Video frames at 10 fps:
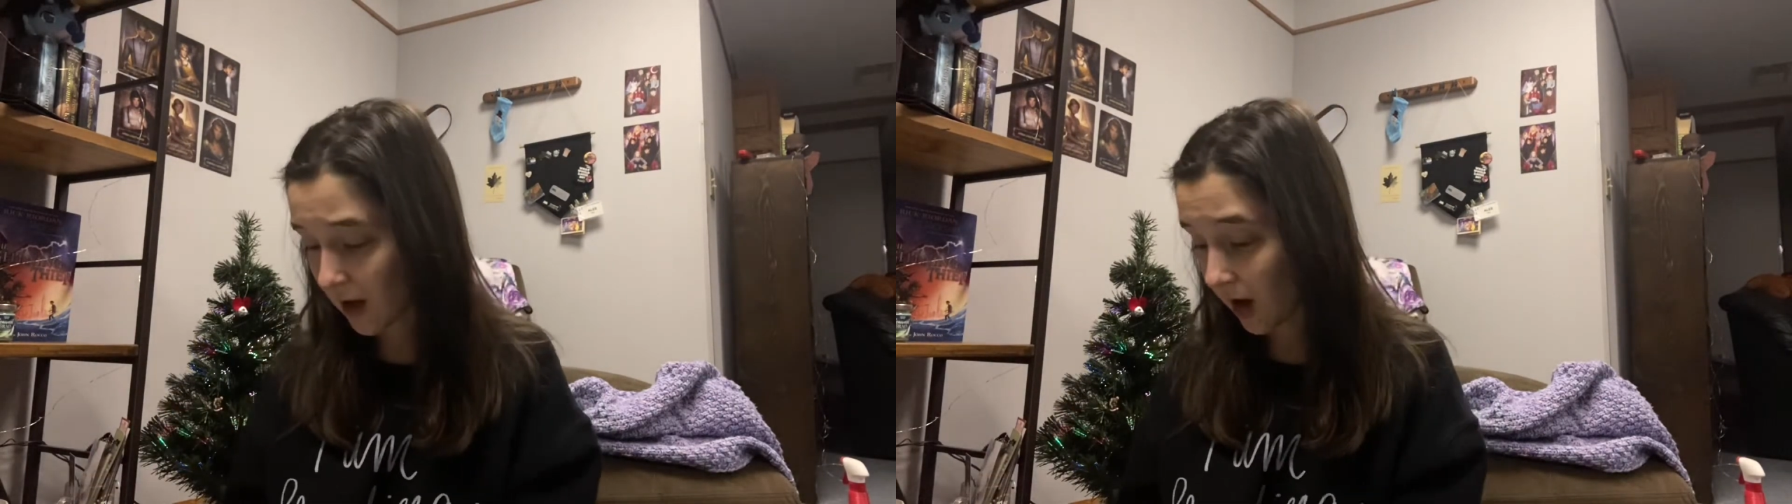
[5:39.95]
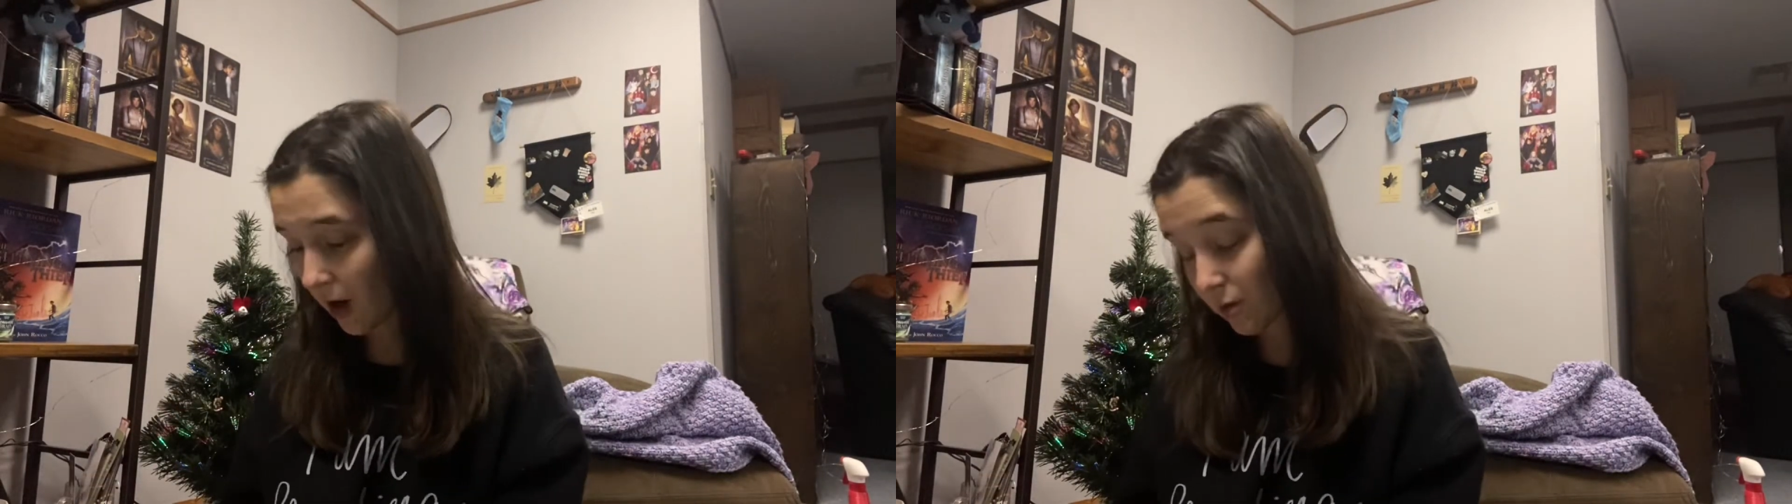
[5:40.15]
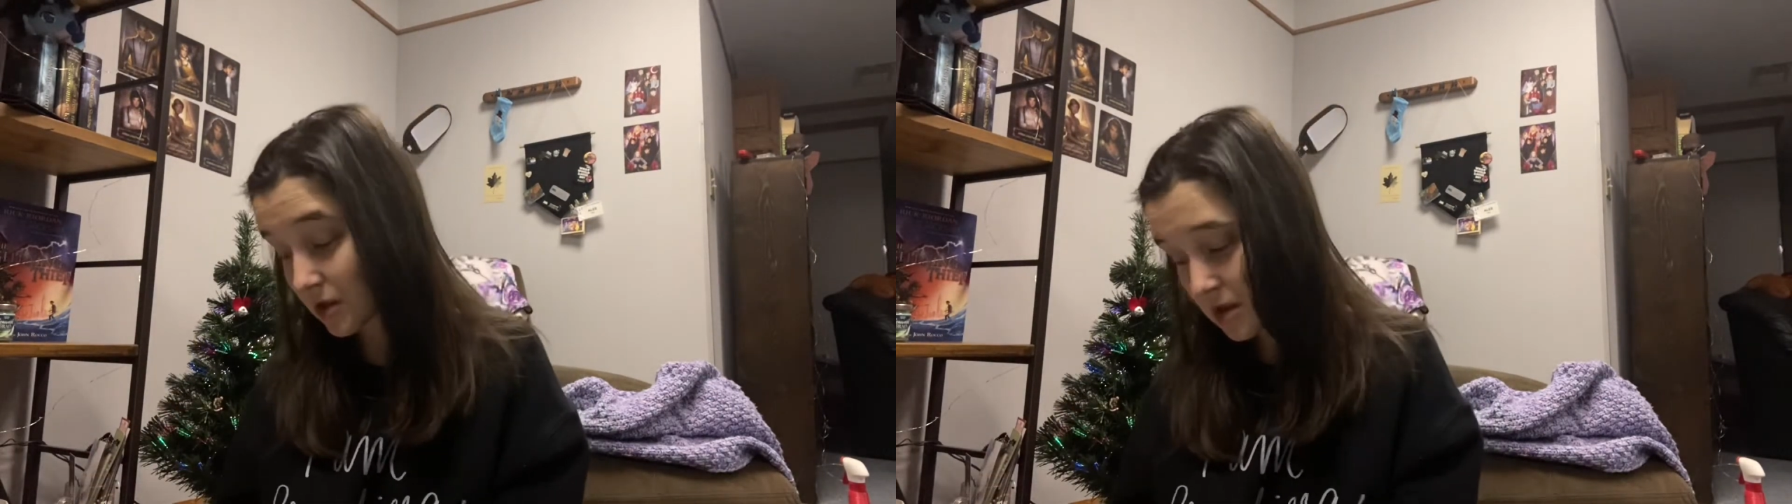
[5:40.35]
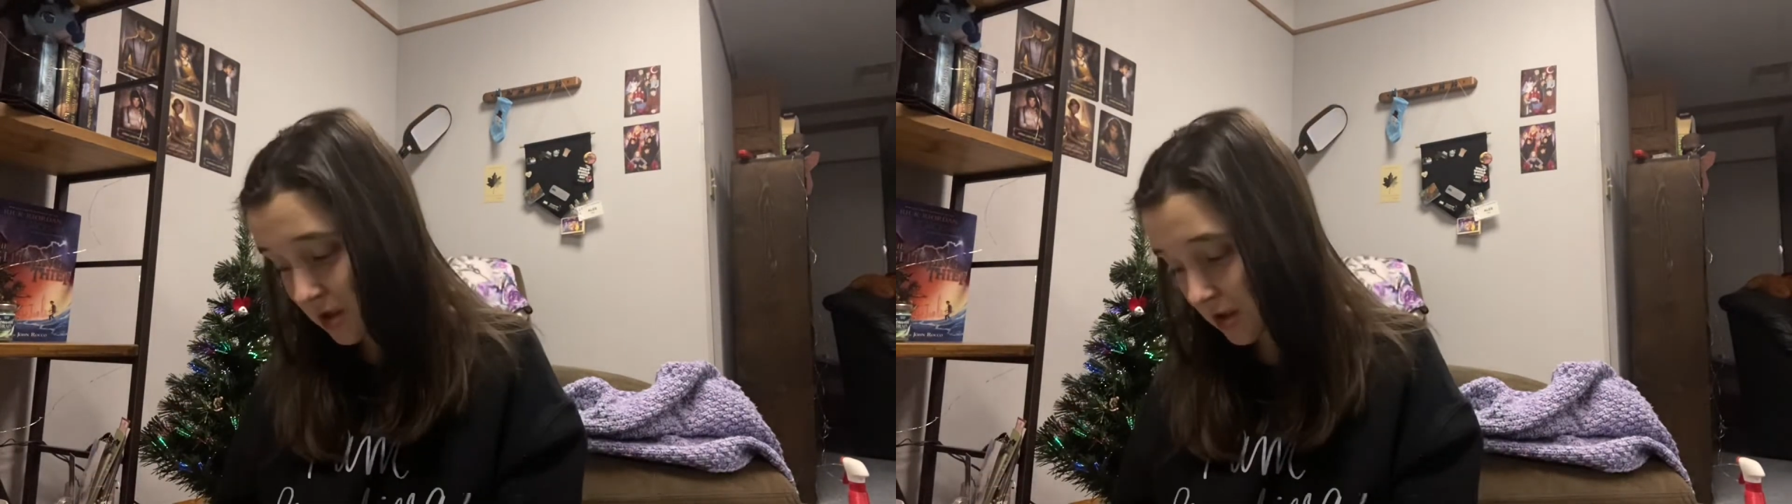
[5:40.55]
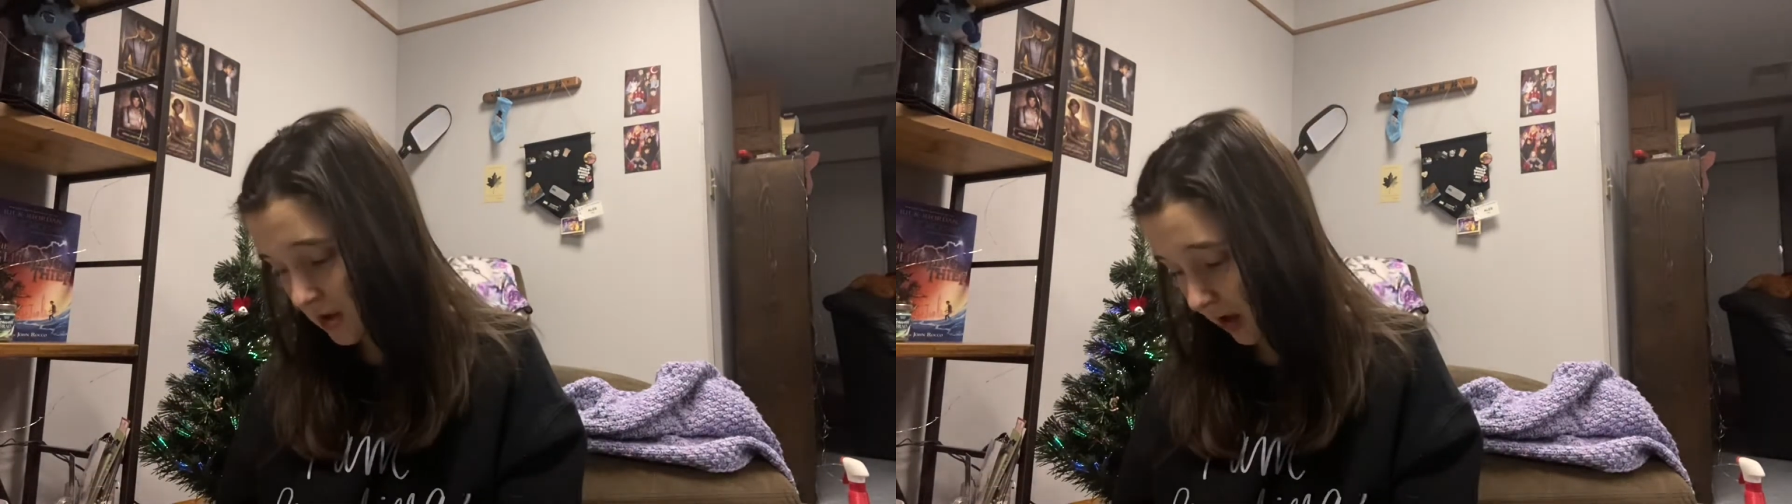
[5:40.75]
and I really
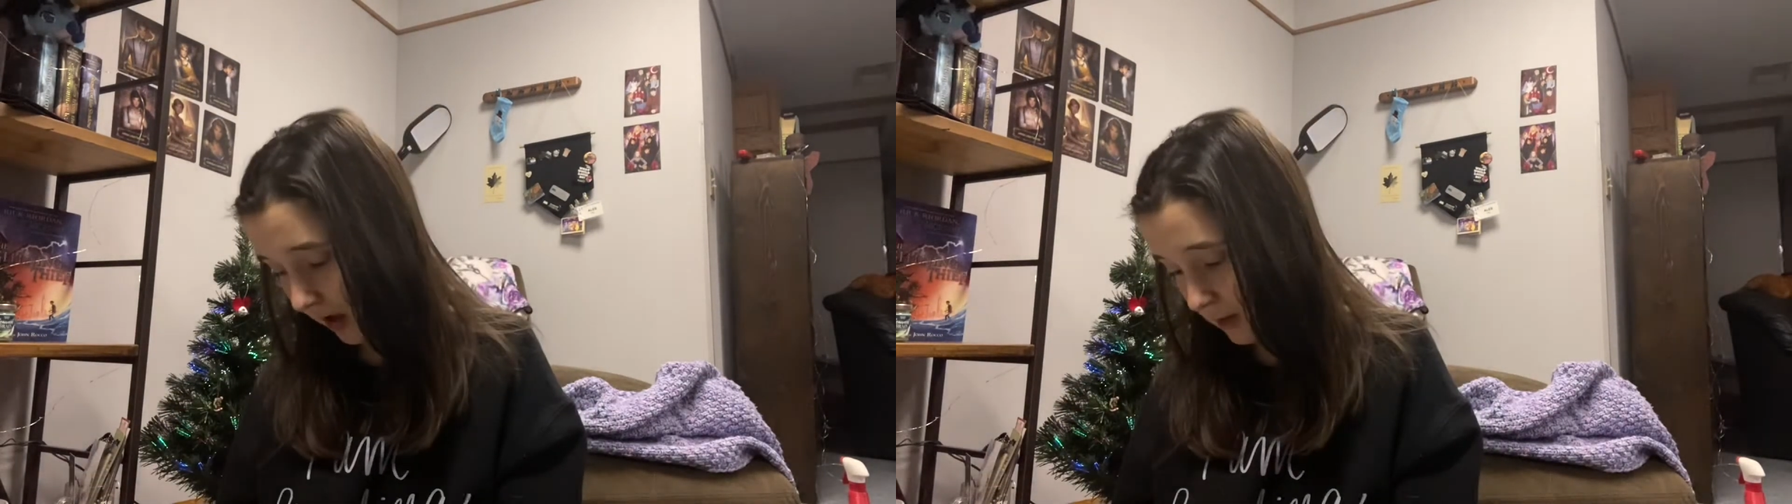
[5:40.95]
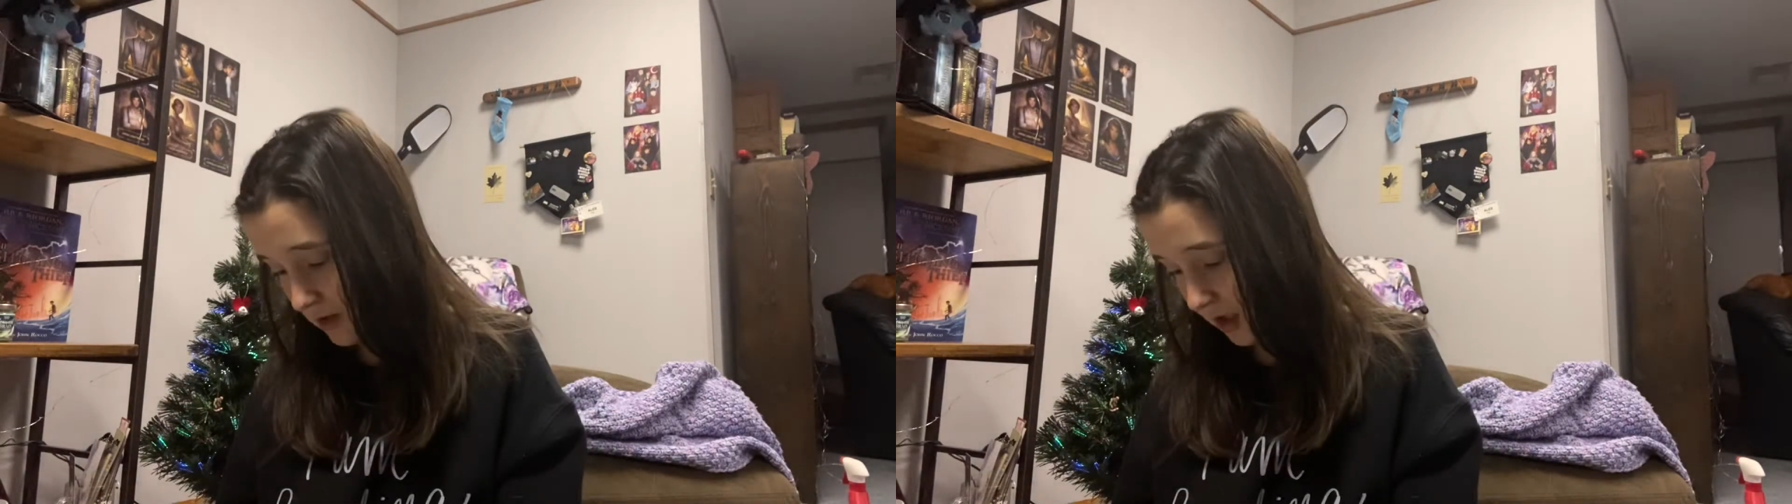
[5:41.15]
didn't think I was going